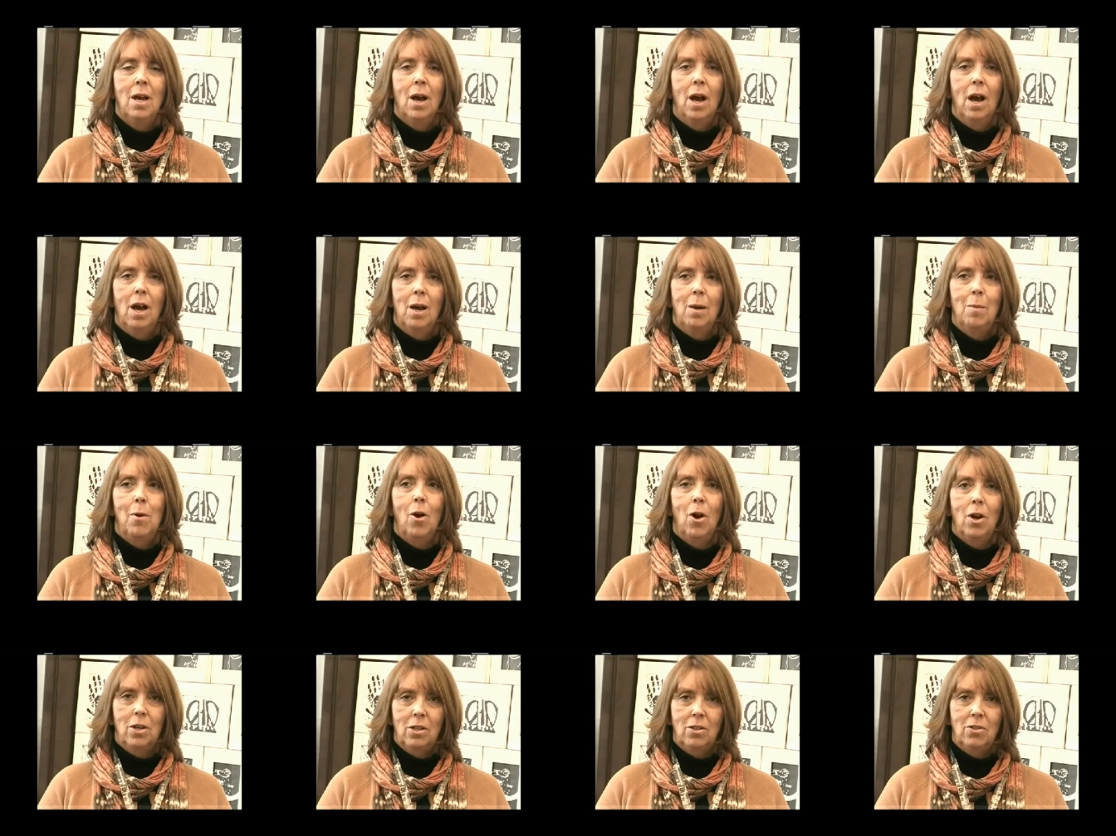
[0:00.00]

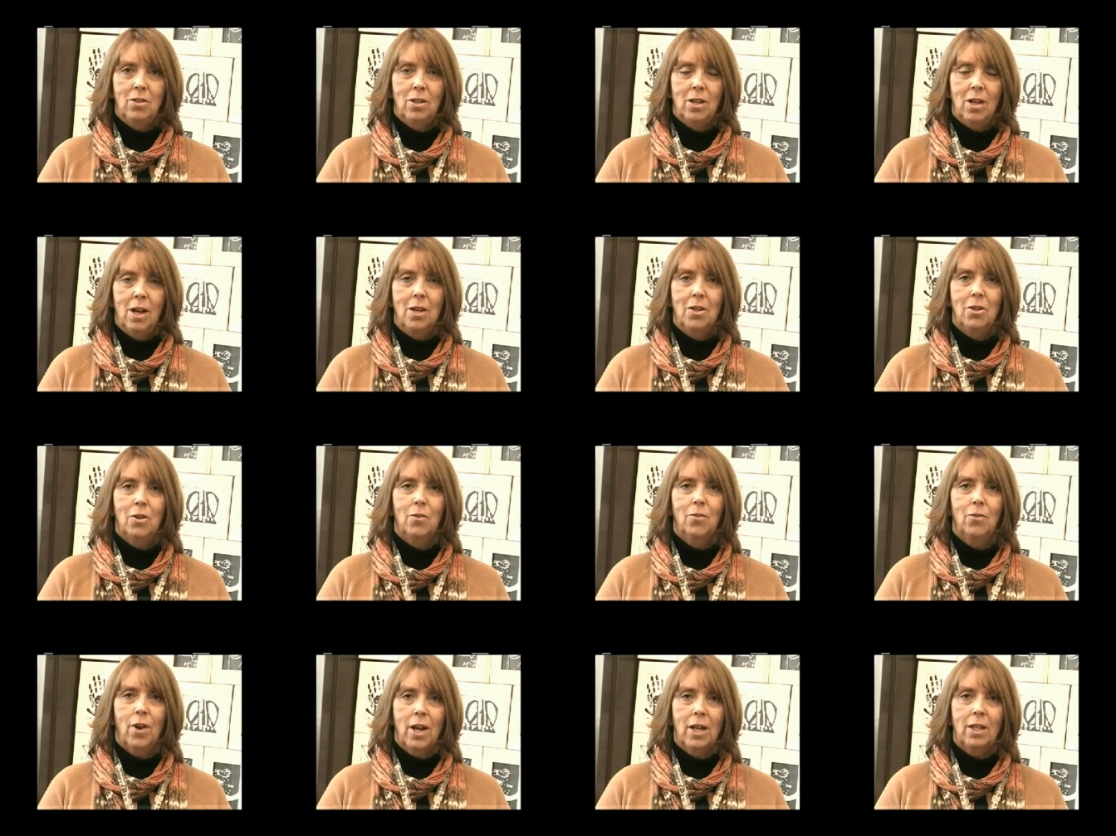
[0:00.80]
artist under
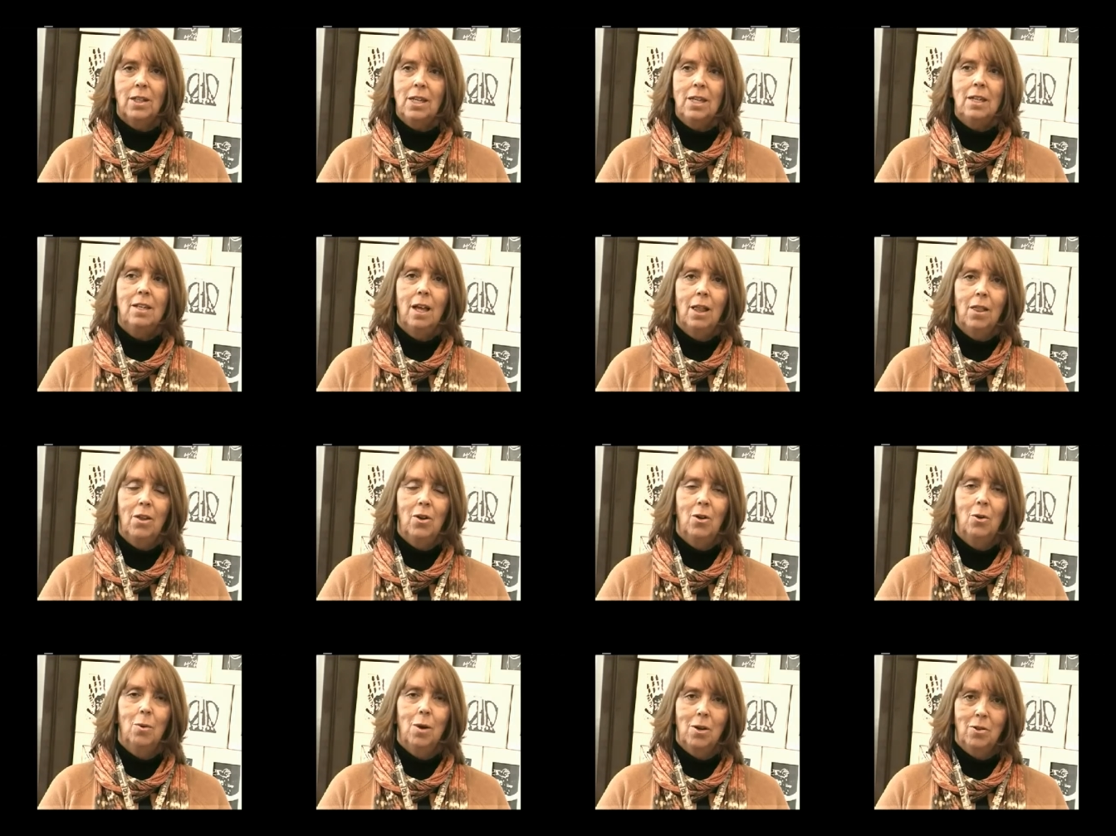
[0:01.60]
Franklin
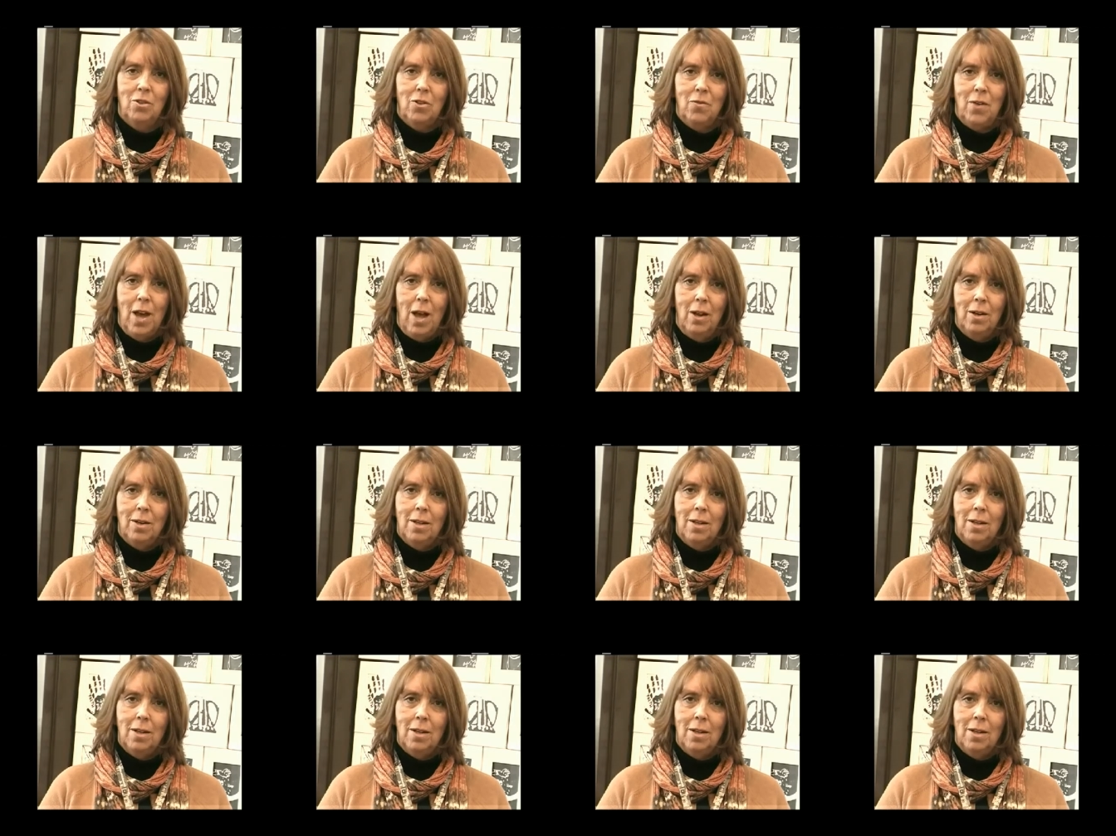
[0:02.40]
Delano Roosevelt.